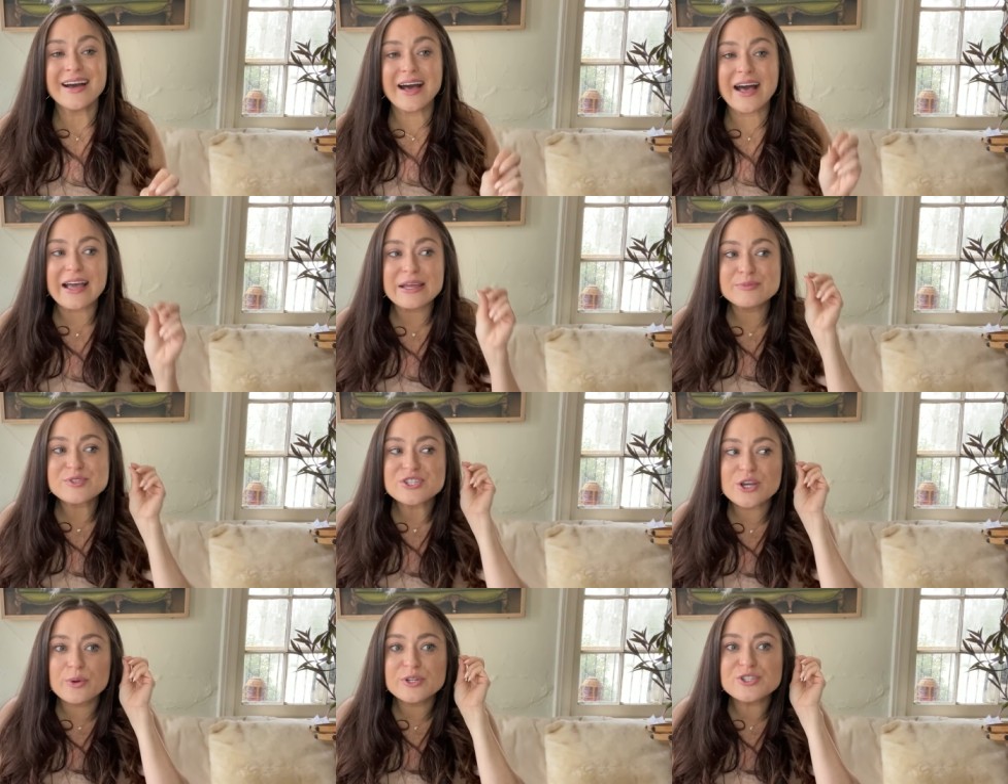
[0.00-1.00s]
I am
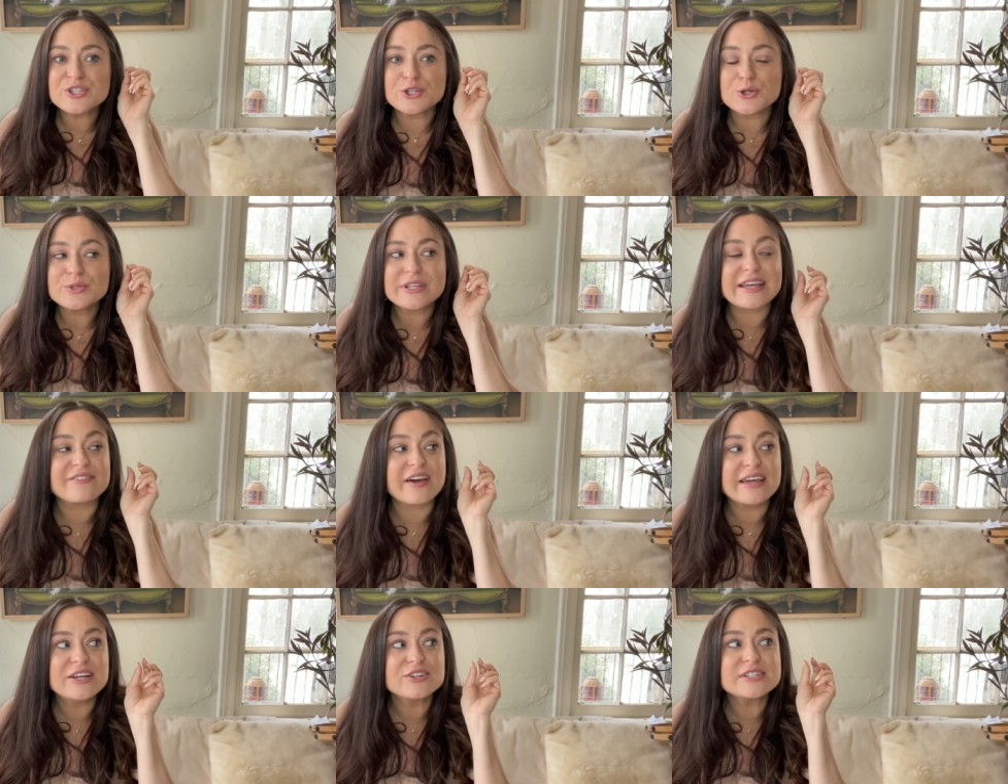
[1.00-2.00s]
so attuned. Like if I
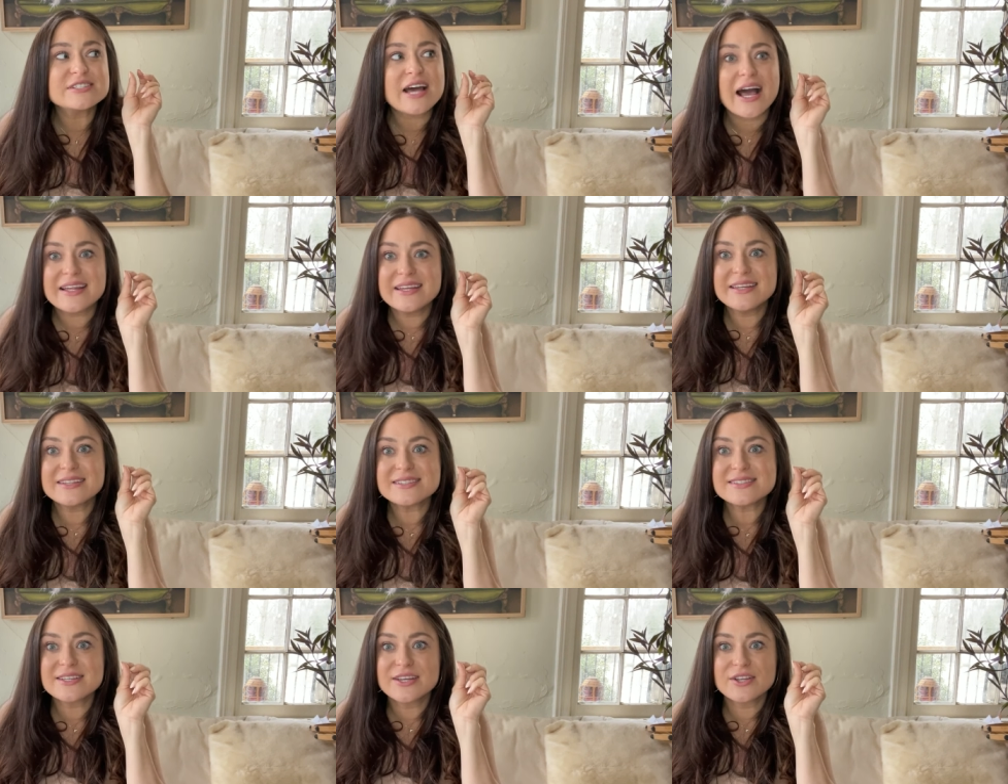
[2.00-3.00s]
hear the
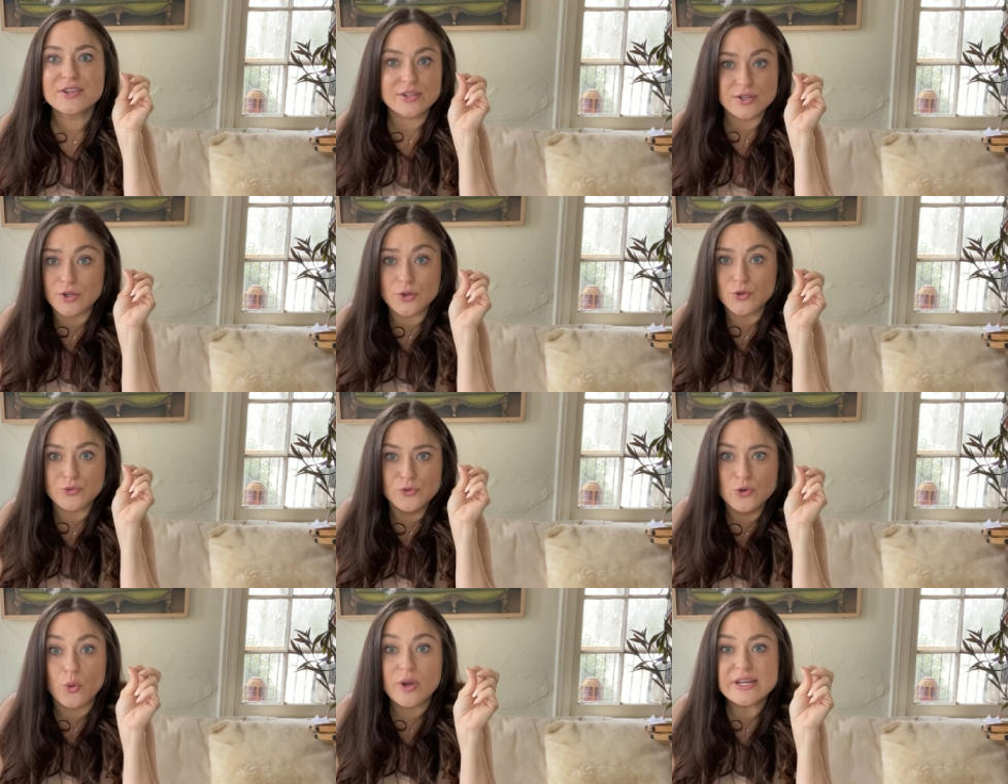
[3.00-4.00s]
tiniest little
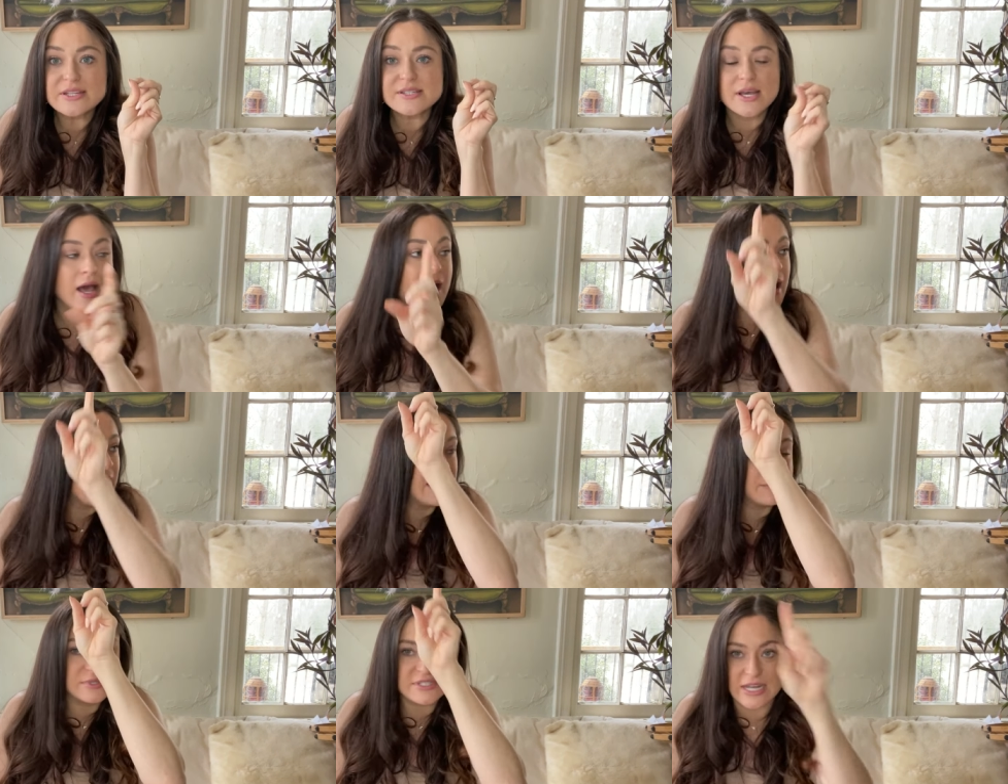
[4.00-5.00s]
noise, I
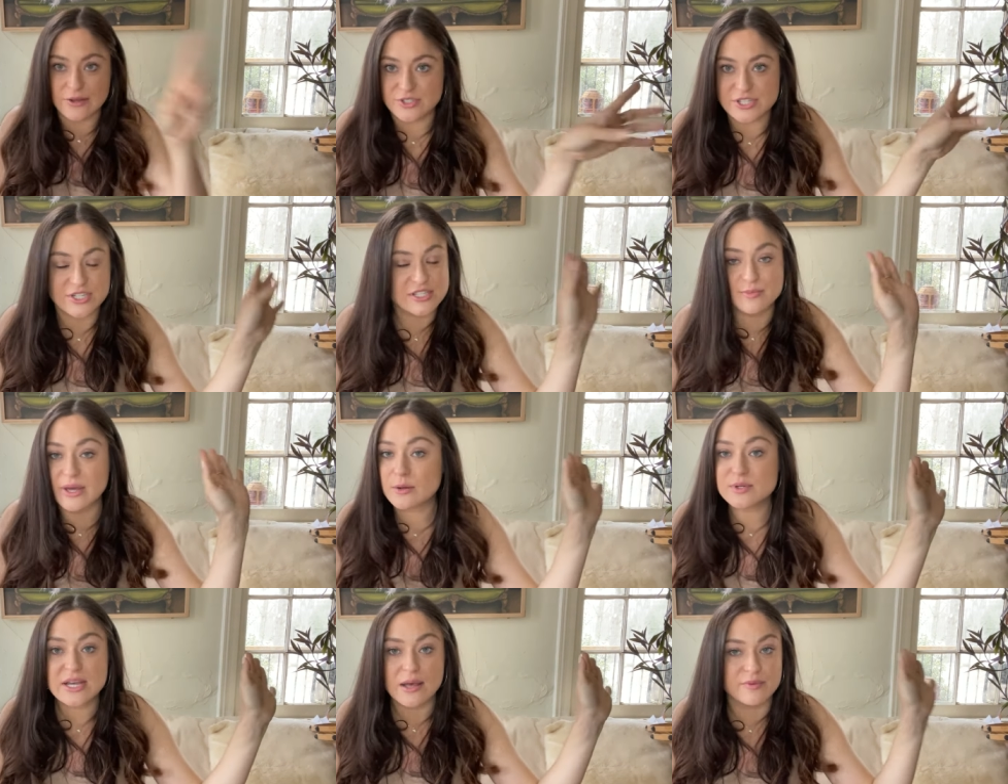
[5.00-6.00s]
am down the street. It doesn't matter what
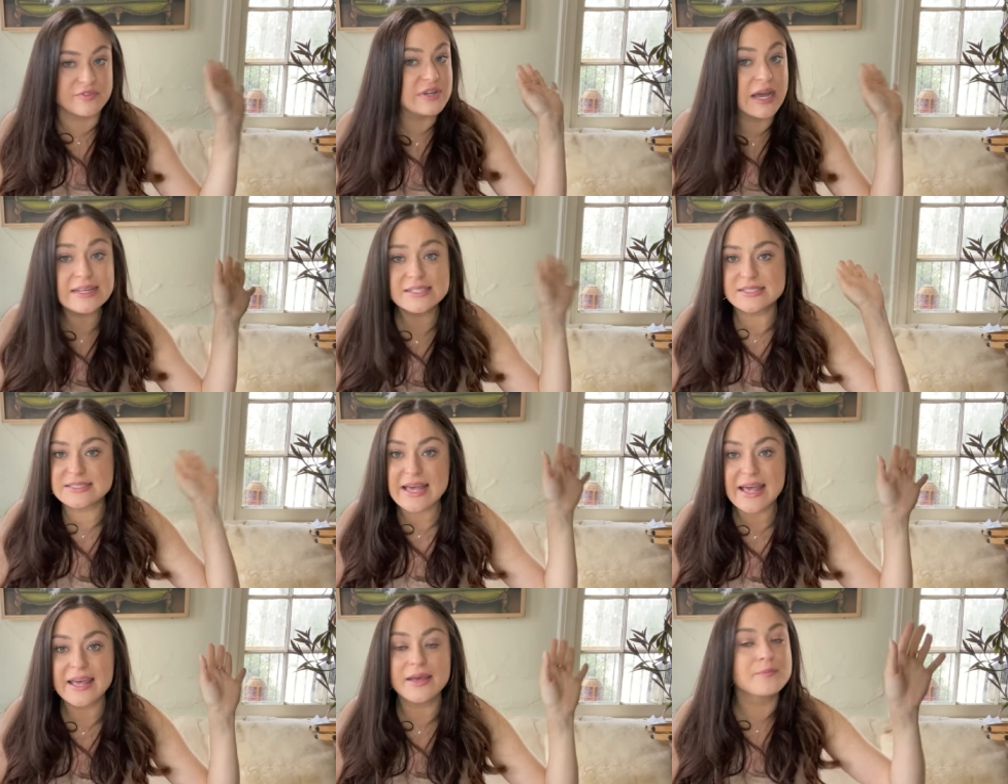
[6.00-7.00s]
time of night,
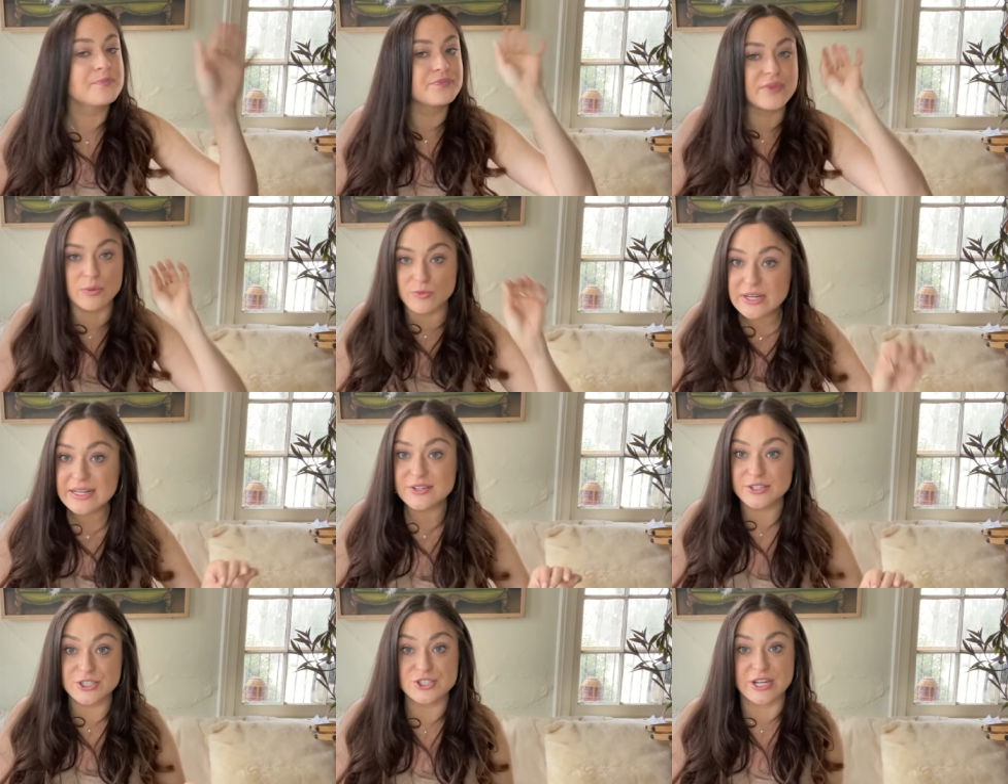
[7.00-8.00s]
day, I'm running out
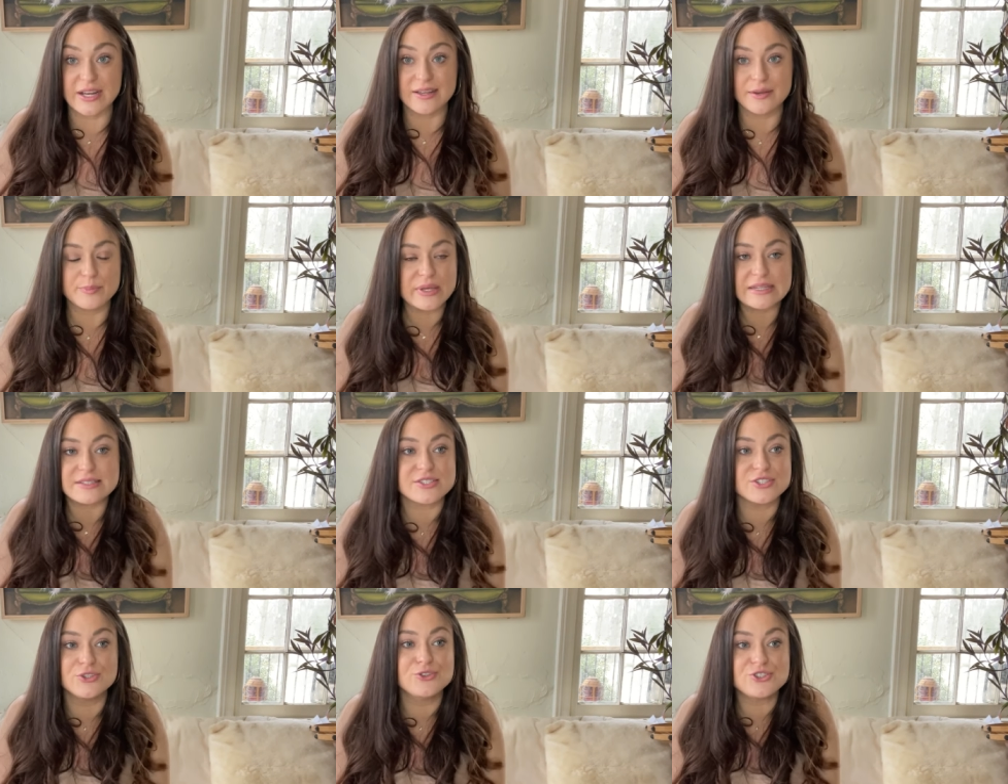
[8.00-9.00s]
there to check, because
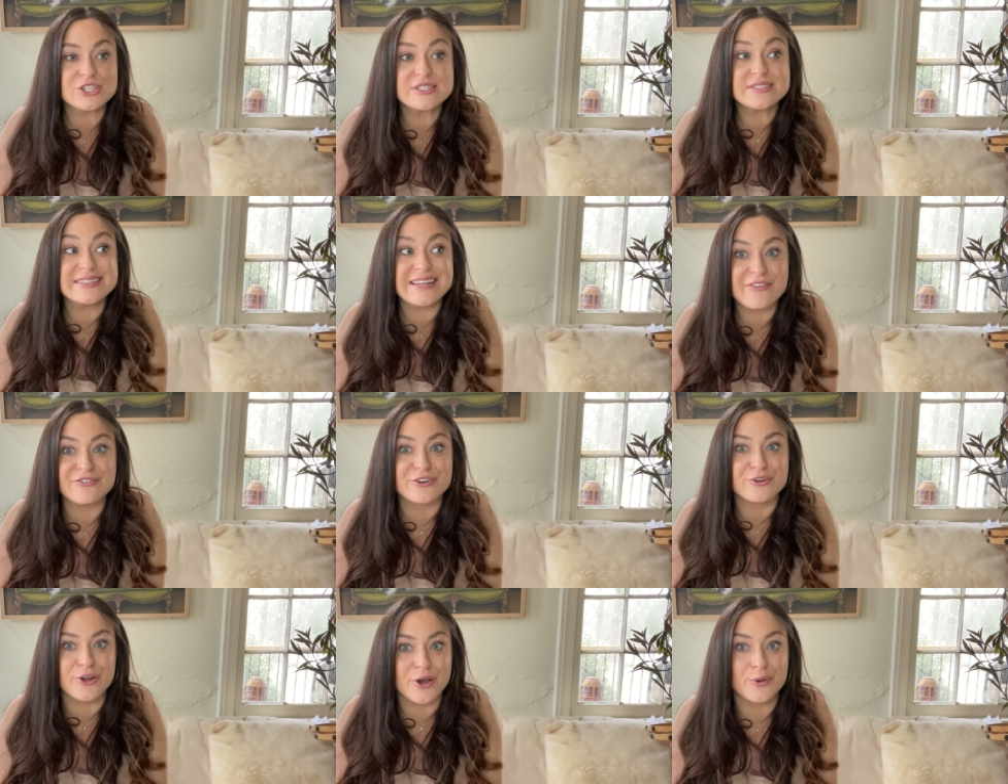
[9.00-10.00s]
you just never
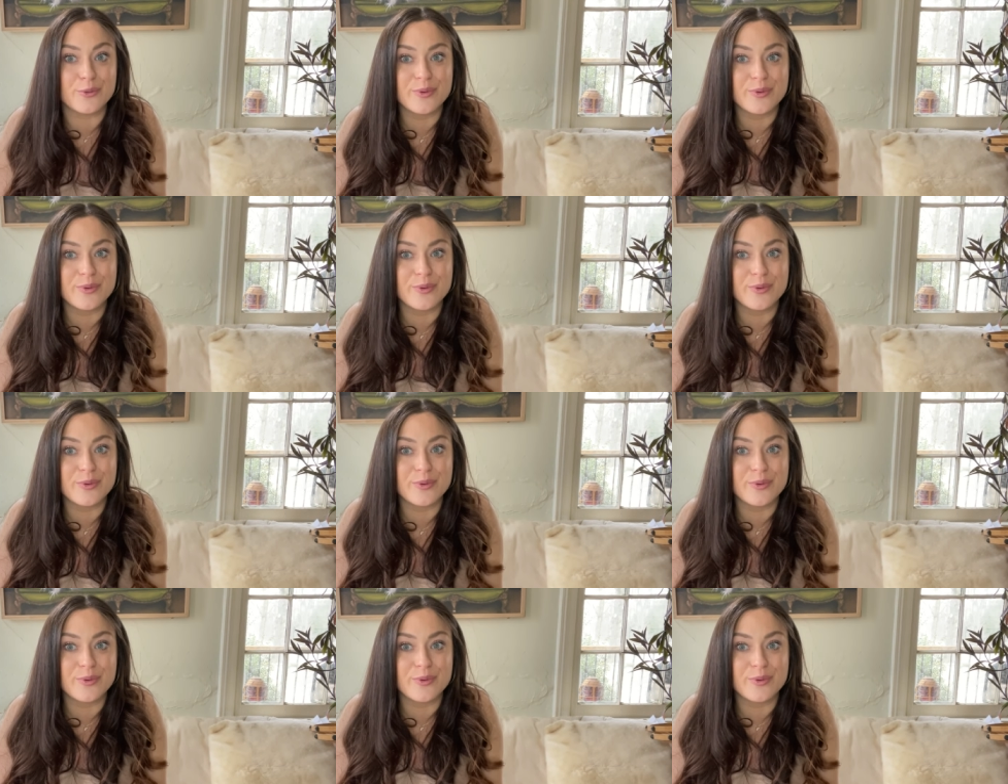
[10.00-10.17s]
know.